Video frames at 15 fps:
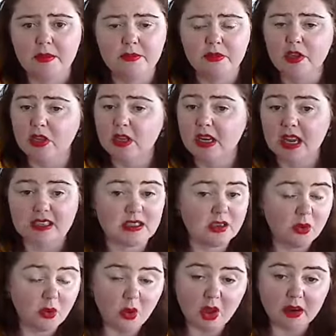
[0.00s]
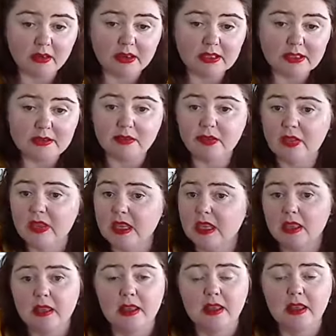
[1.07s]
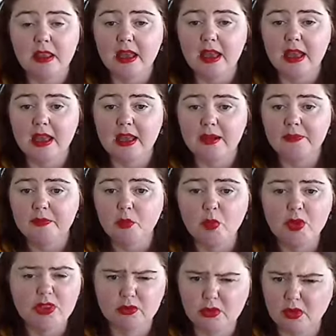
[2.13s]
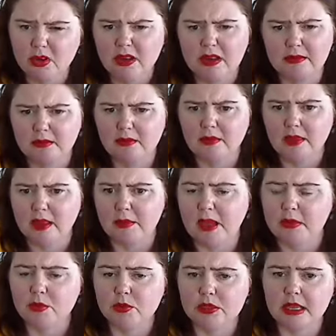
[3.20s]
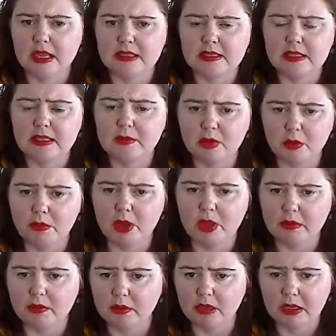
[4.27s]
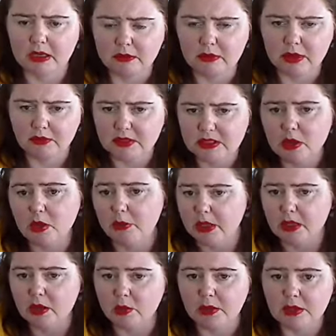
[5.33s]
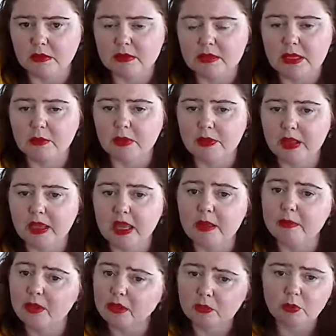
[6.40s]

you can ask inquiries on there, whether or not I am able to answer them on my, if it's not me, it'll be someone that can, but